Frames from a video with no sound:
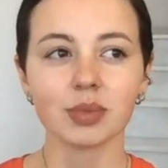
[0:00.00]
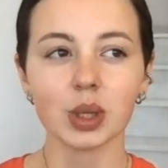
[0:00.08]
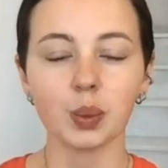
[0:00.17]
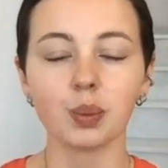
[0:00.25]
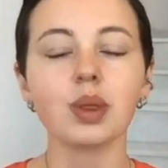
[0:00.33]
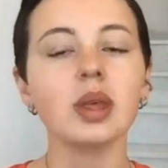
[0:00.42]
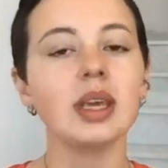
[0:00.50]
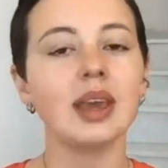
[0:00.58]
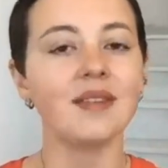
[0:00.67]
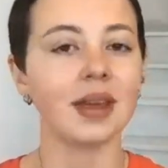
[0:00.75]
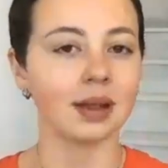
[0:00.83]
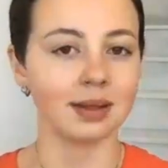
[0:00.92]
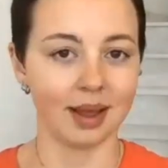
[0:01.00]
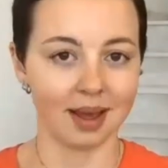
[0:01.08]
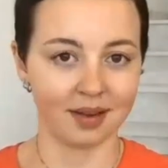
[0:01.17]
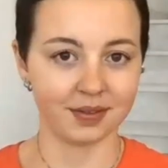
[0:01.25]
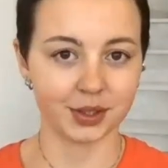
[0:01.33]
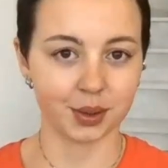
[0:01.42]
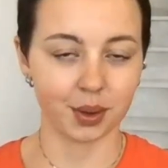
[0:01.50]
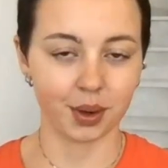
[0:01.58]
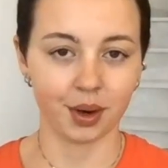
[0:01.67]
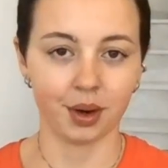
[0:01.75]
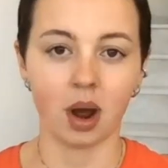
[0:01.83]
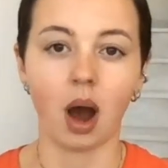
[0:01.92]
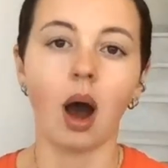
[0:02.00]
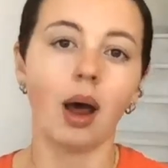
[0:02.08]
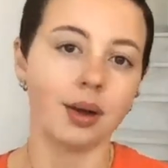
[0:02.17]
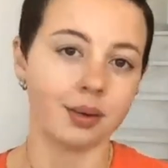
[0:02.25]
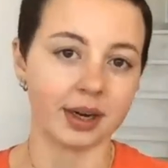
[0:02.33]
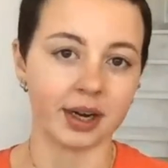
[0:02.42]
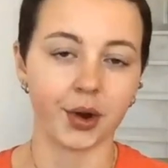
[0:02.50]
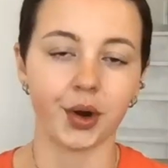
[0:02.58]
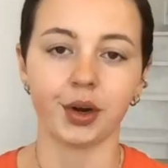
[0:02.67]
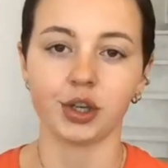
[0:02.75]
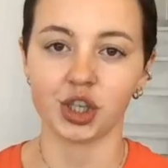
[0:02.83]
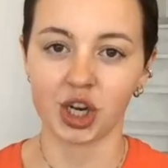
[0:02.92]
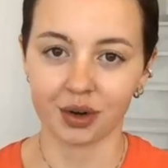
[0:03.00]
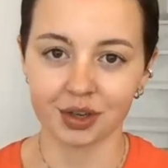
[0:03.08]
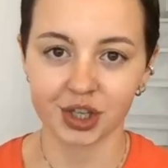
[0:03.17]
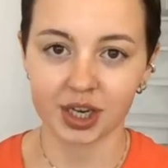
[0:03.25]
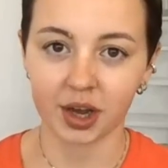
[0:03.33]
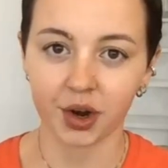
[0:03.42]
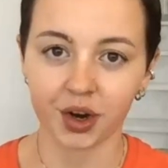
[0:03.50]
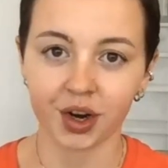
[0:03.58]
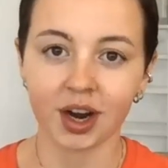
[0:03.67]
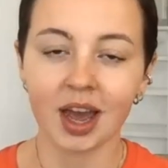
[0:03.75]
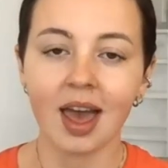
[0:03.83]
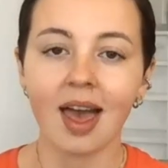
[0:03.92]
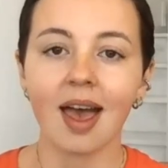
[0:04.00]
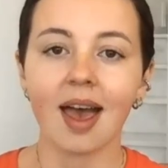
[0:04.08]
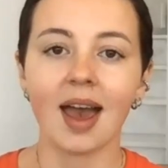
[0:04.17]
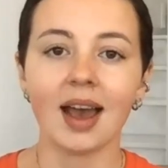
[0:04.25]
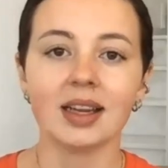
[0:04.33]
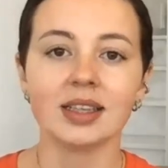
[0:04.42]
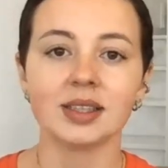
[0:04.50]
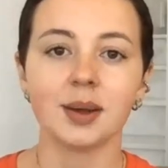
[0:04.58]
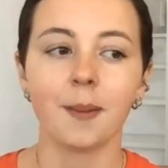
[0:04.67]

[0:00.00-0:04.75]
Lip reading: really giving love to her, honoring her, cherishing her, and